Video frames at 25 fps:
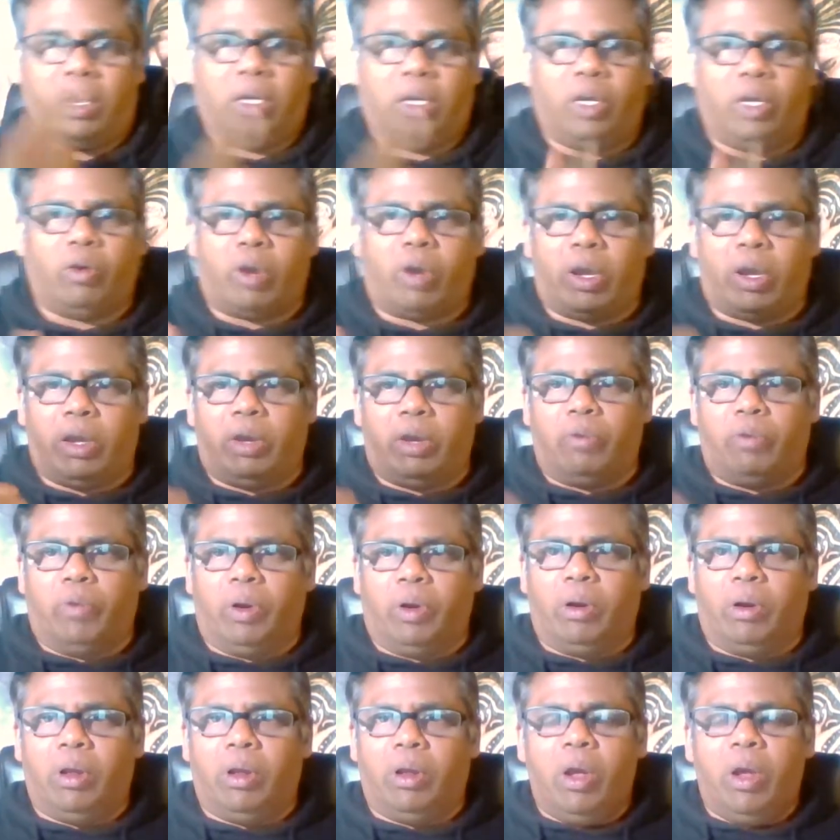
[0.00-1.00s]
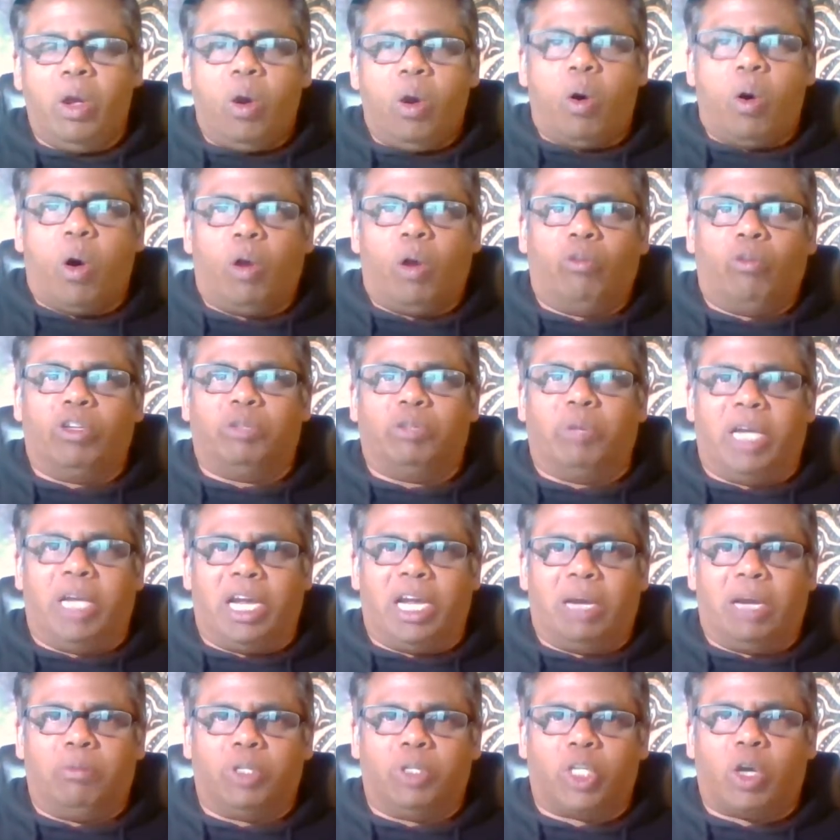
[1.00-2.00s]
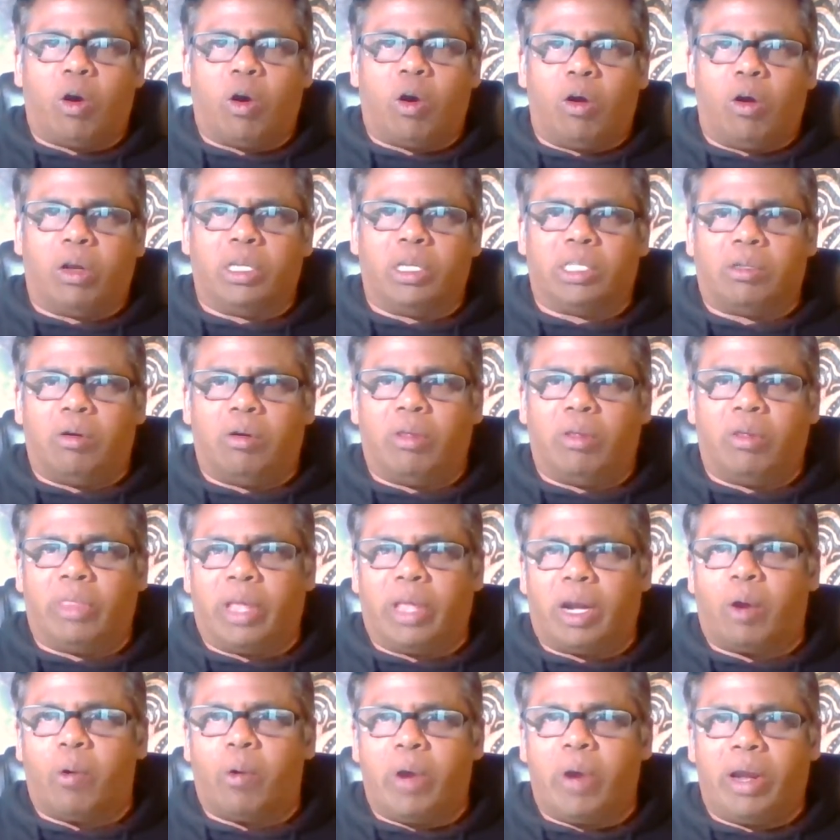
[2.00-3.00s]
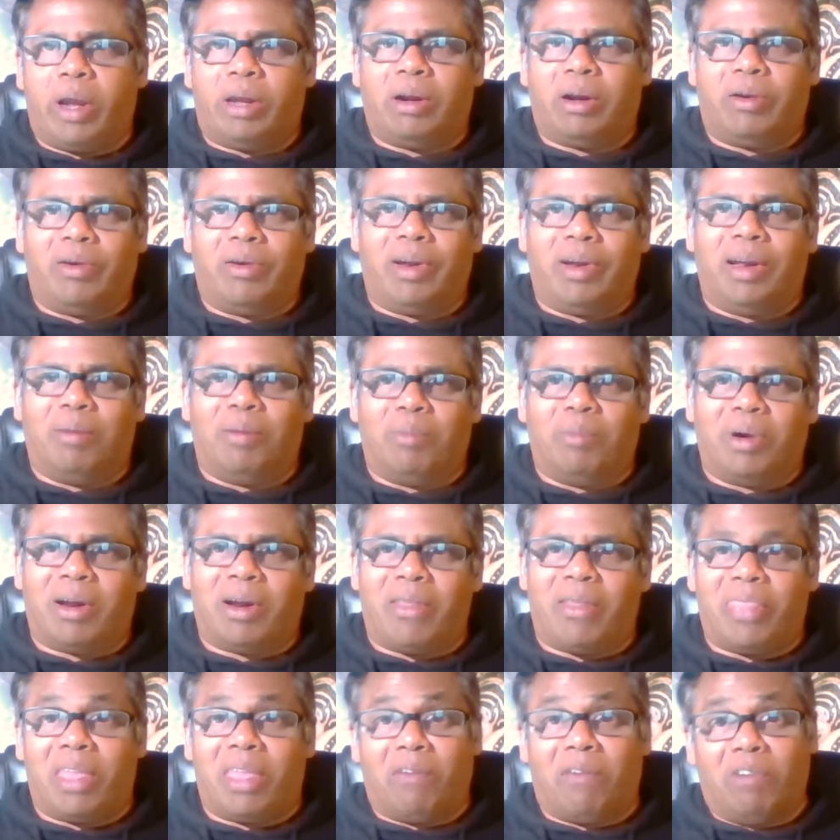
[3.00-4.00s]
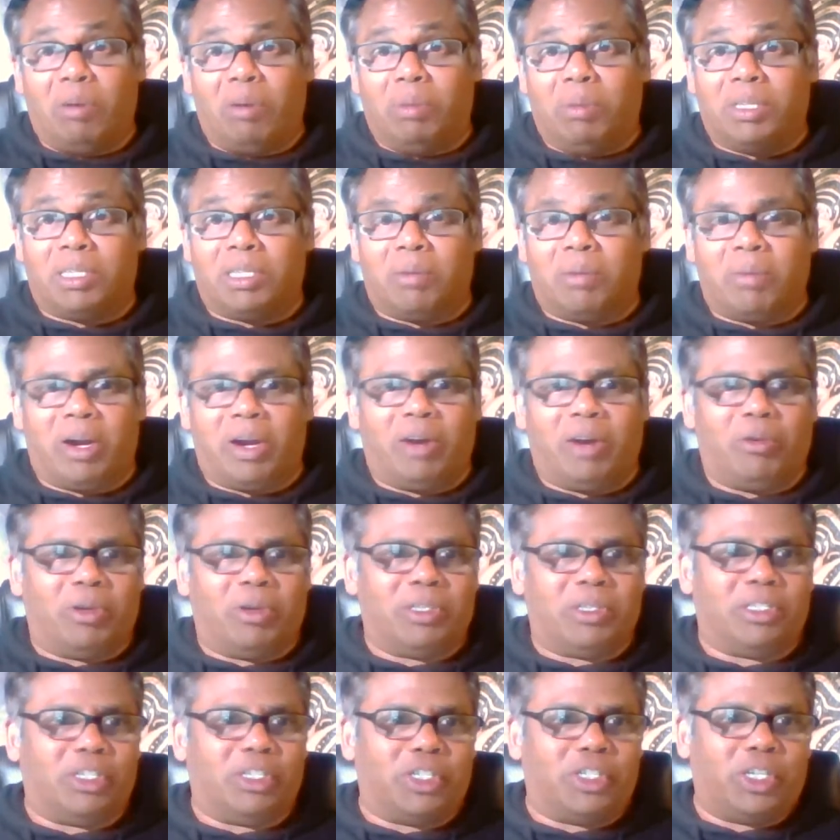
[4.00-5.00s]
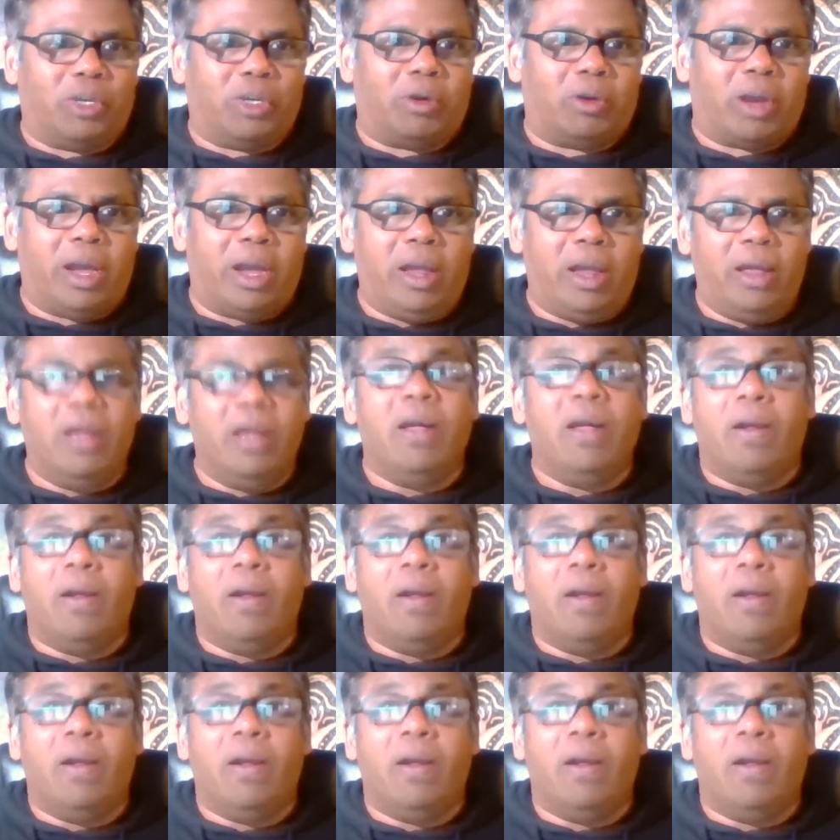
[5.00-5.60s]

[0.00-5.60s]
you will always be able to call us on that 0800 number, and there will be somebody to assist you. Okay.